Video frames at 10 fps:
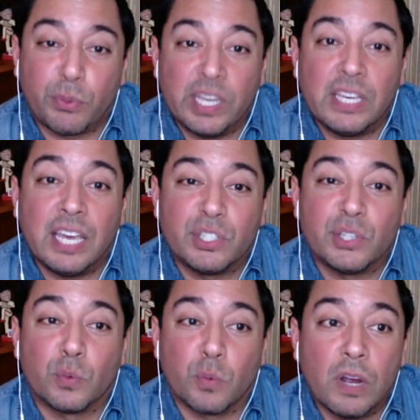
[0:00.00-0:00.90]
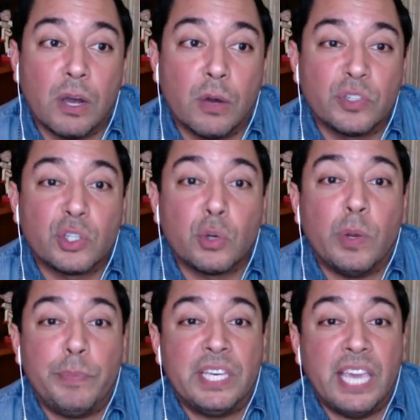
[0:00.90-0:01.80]
three games in a row. So
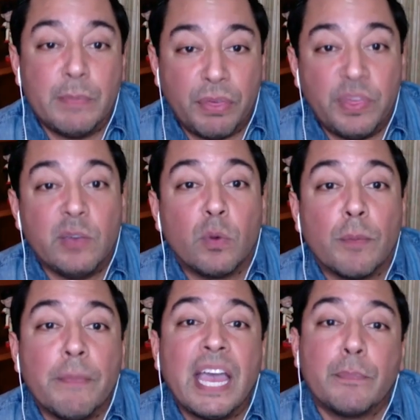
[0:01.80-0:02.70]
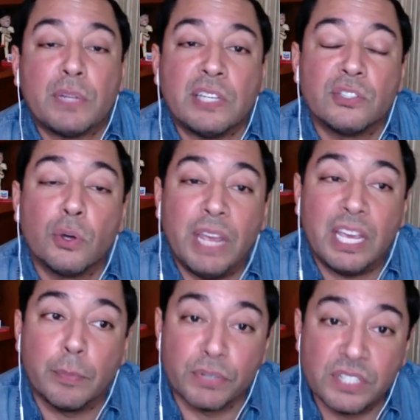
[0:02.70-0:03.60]
it became a thing where, Matt, please don't
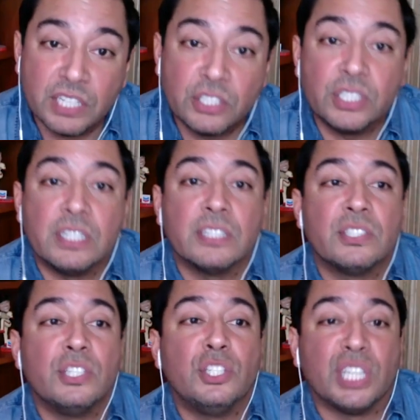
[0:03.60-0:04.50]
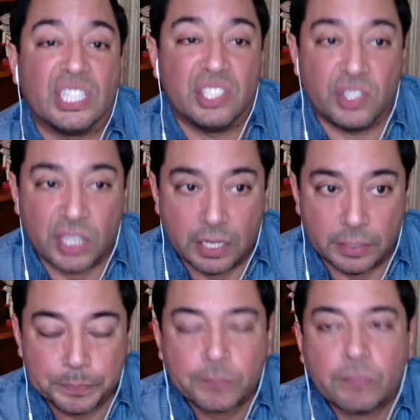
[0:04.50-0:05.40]
make a prediction because the jinx is
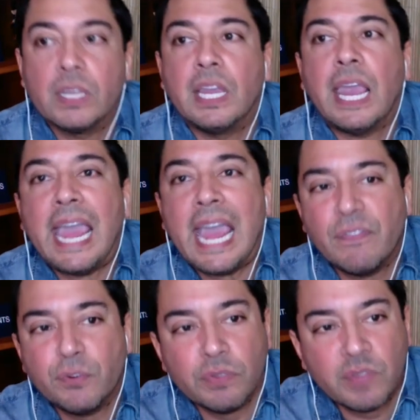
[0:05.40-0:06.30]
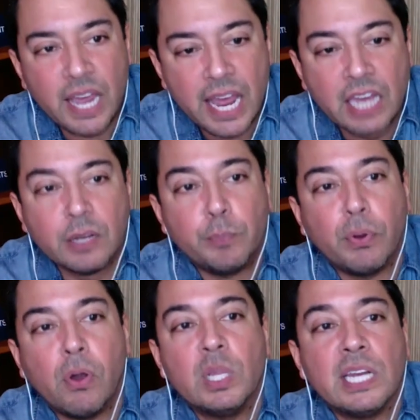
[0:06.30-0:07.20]
in. After that,
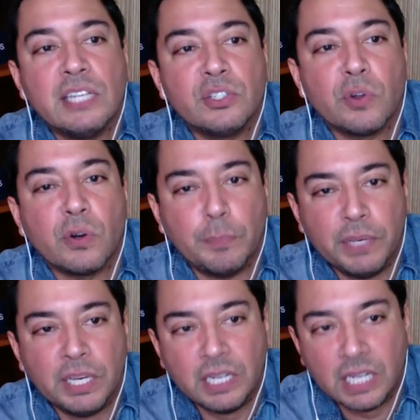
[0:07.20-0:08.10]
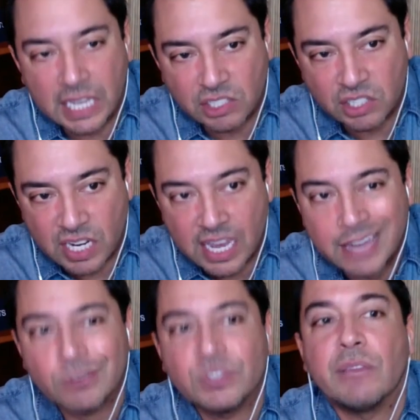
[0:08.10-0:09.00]
Paul and I started picking against the
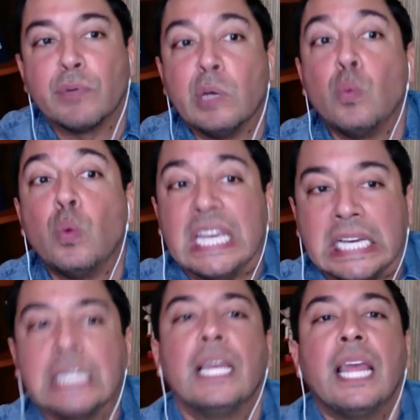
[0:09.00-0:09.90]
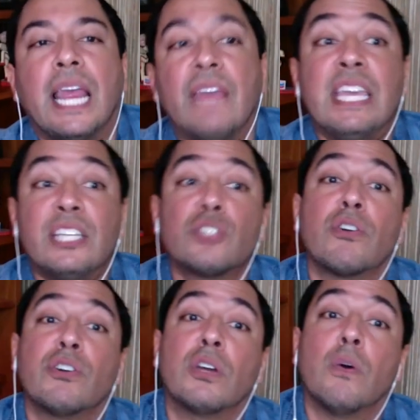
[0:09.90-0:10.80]
Niners every week, and they
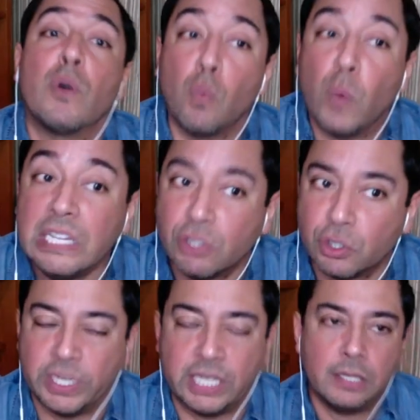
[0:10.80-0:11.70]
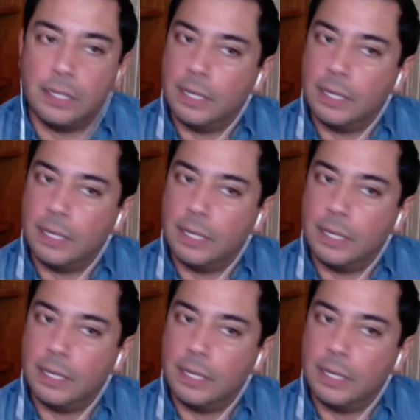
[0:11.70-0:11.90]
started to go on a winning streak.